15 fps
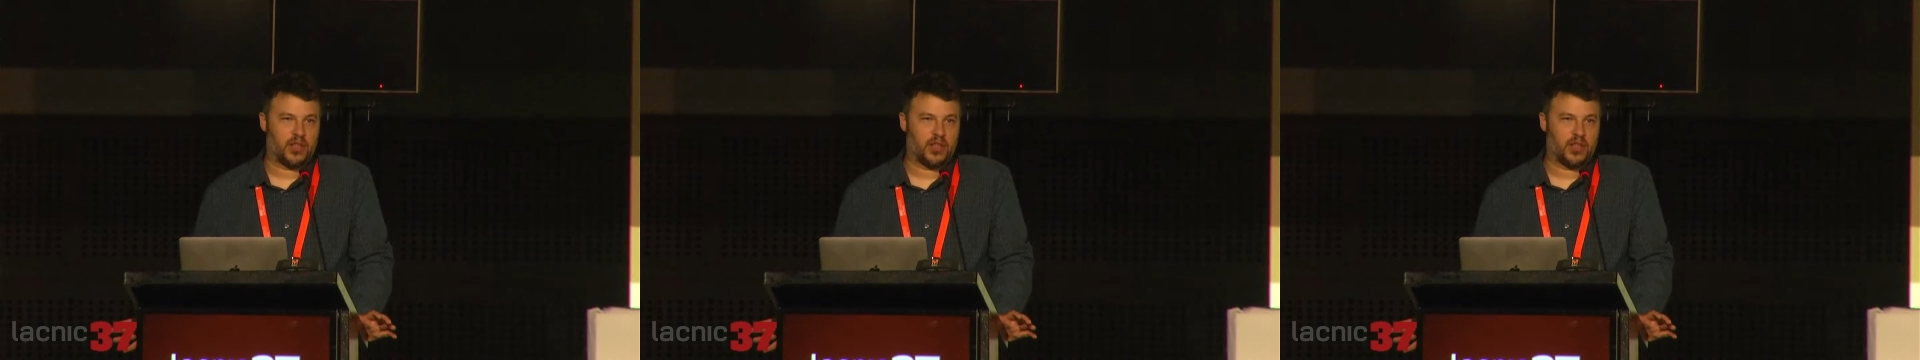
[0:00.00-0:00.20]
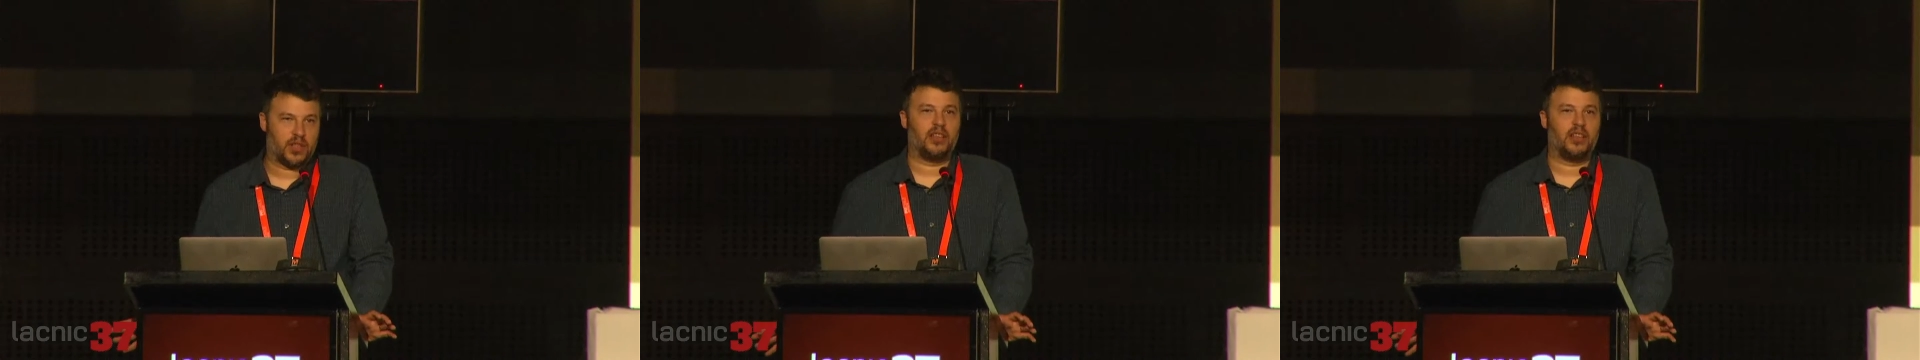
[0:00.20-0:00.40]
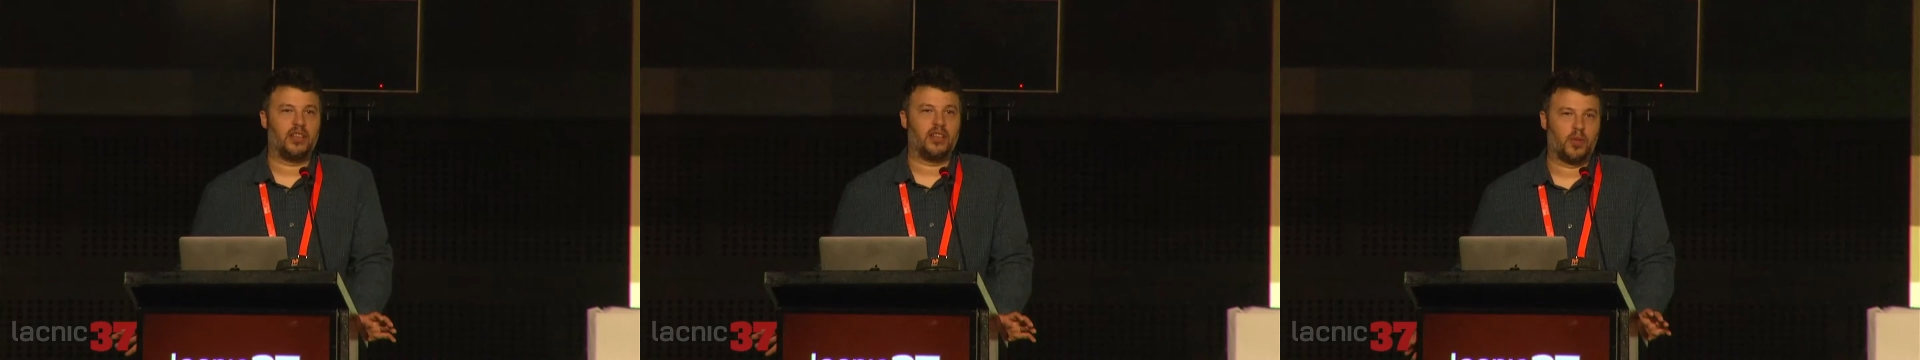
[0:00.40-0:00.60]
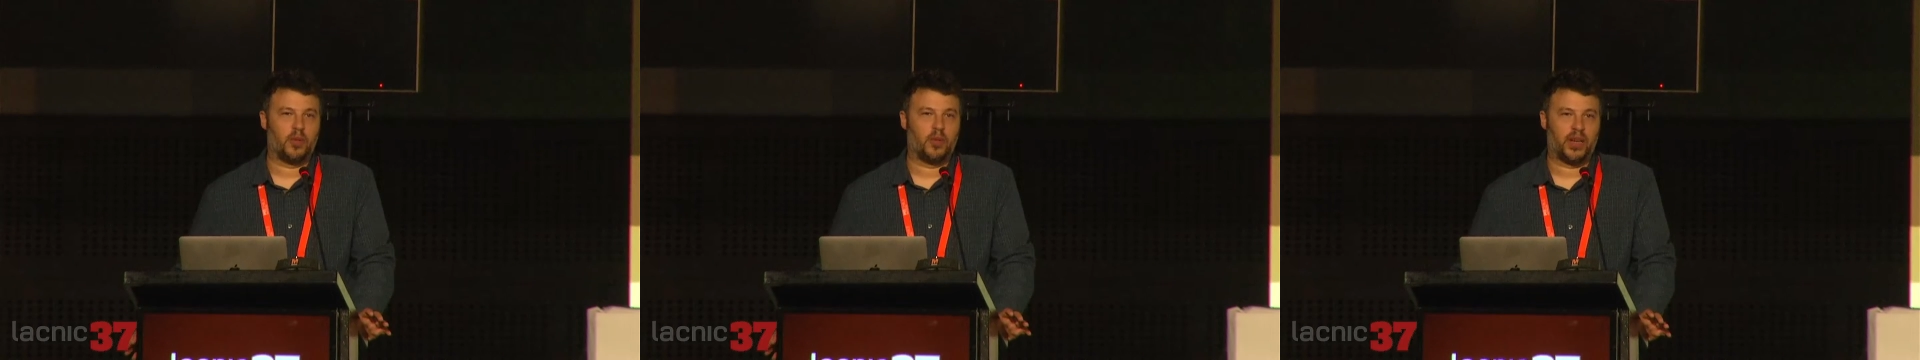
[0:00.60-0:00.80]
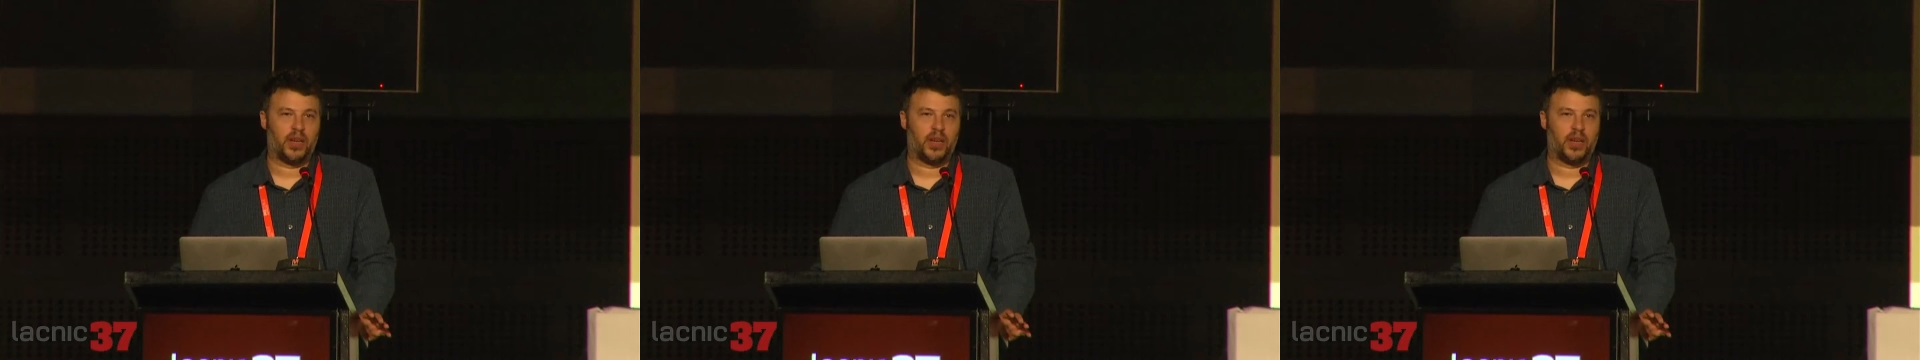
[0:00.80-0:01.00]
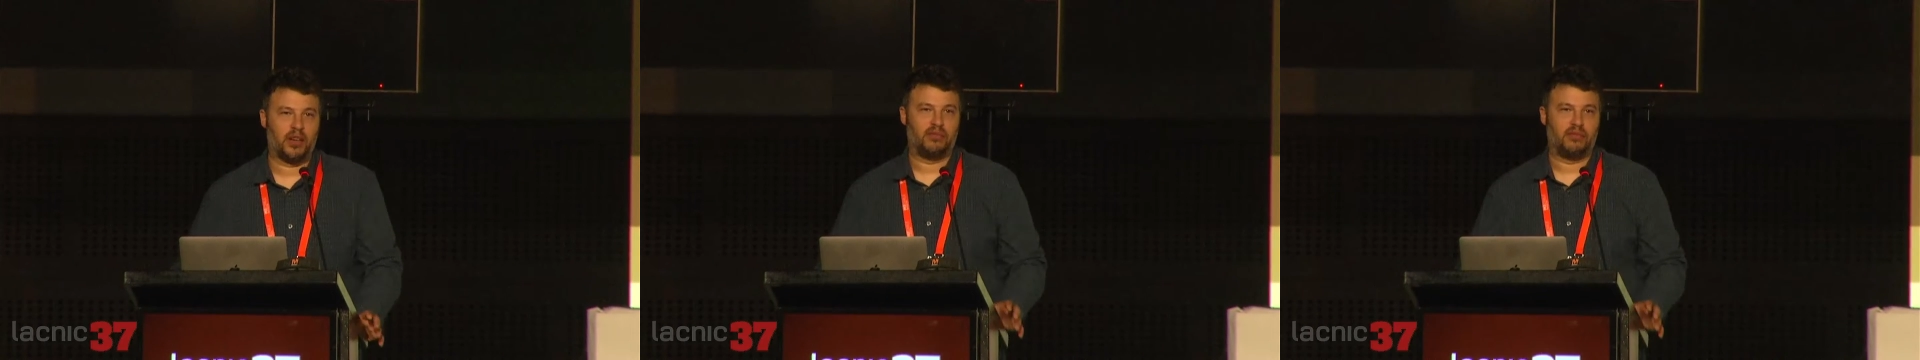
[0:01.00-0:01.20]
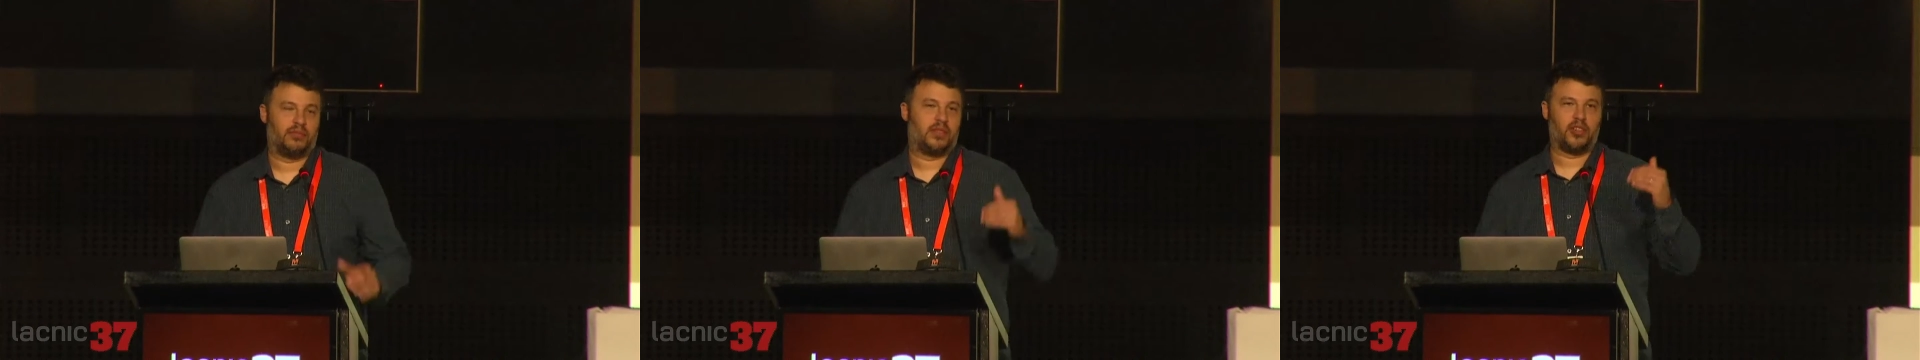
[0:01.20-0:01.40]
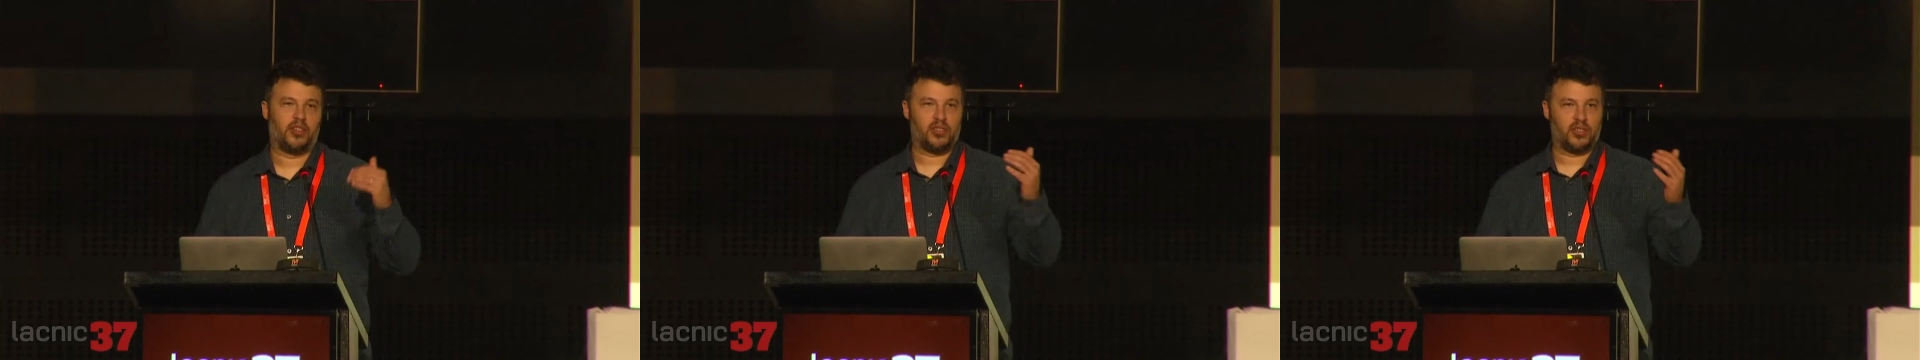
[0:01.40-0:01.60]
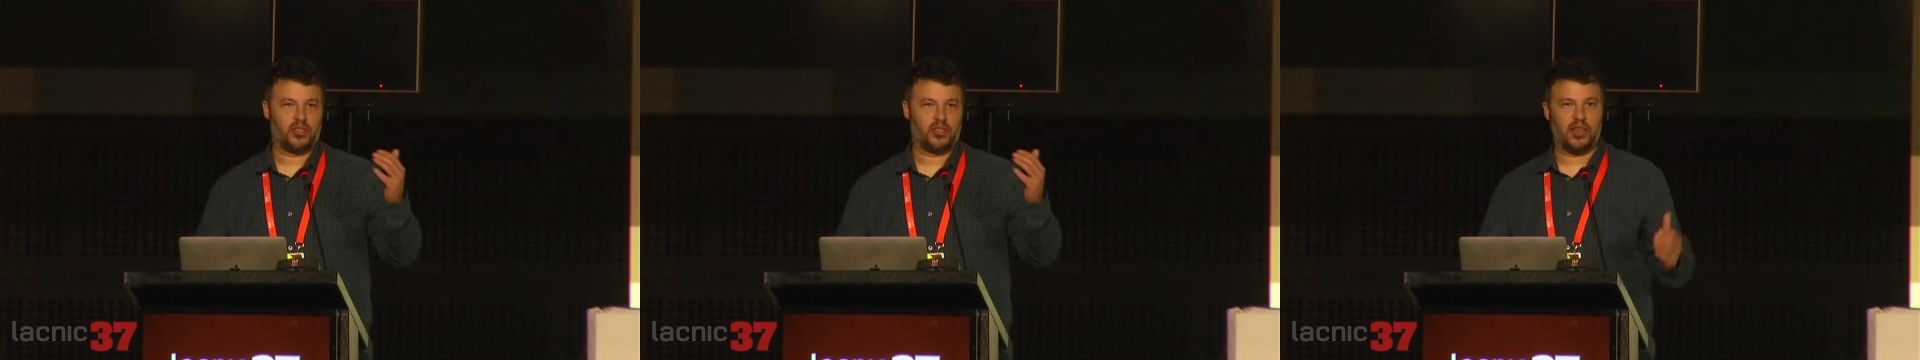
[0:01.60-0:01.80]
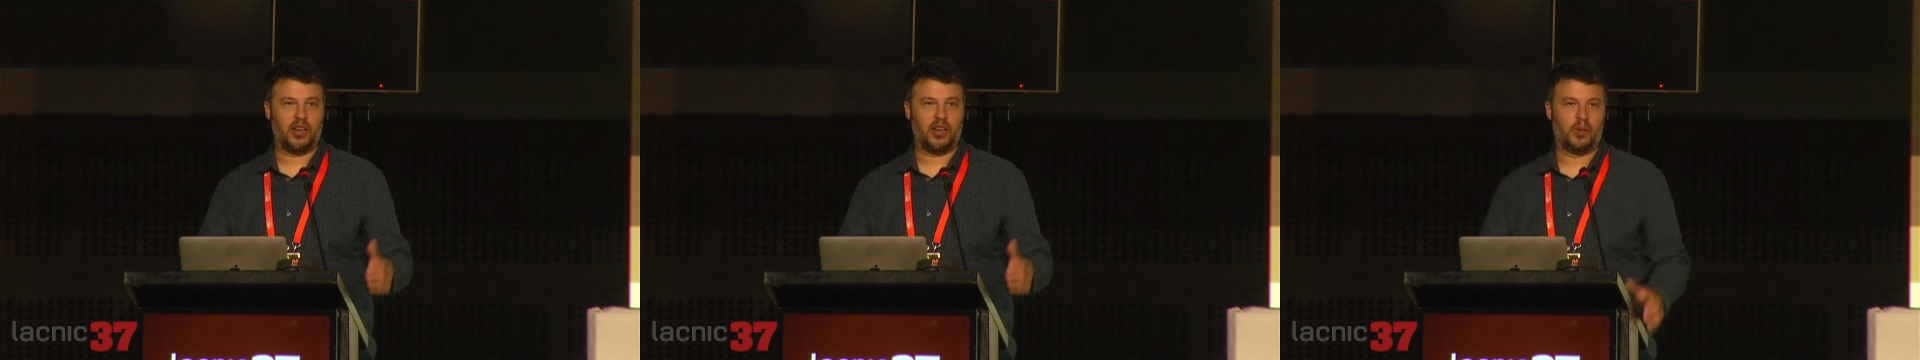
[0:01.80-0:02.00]
So this would be
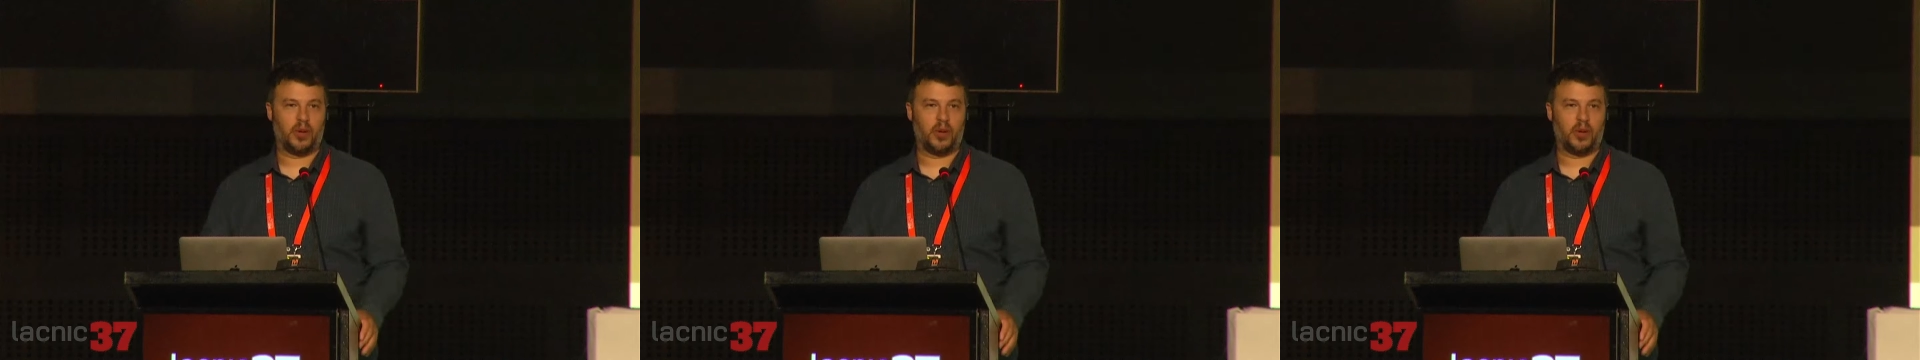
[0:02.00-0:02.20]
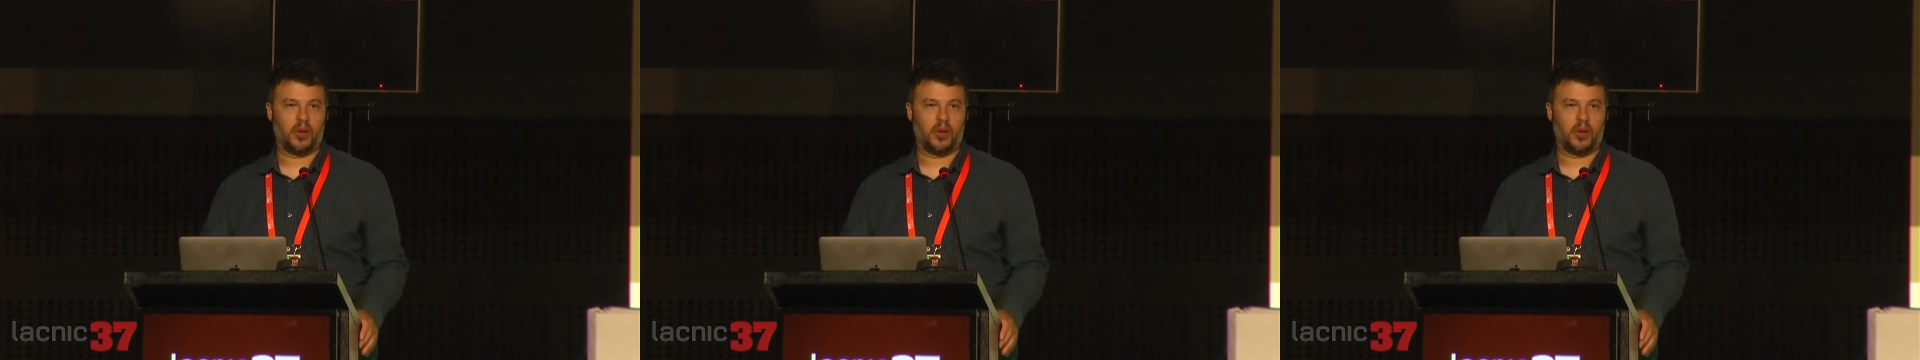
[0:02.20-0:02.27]
enough.